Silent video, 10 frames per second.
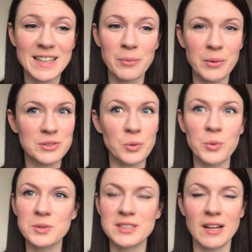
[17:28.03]
and we were
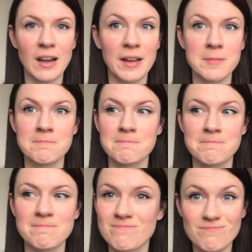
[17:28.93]
all still like,
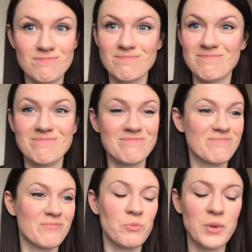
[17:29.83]

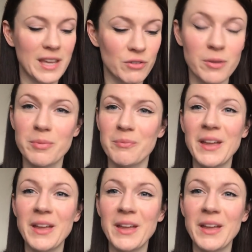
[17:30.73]
we give up,